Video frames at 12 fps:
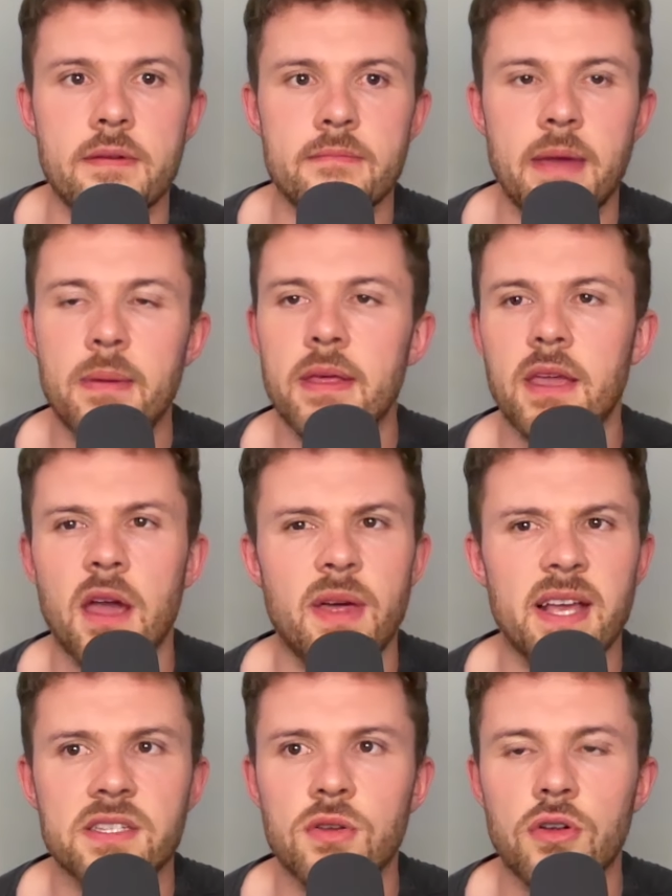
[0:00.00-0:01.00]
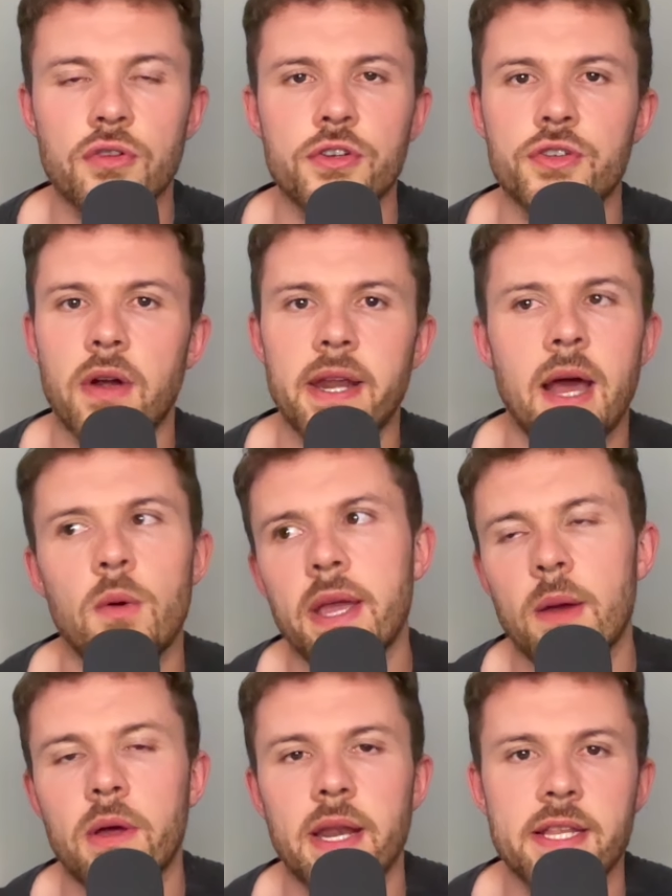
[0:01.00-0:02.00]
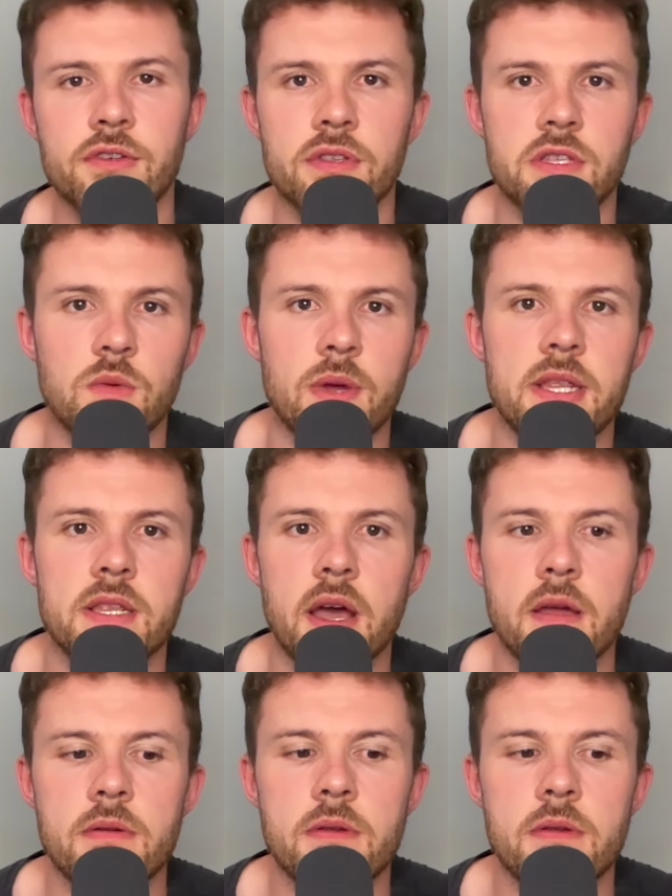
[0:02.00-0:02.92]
Maybe they go, that's not crucial right now, we'll get one later into the window.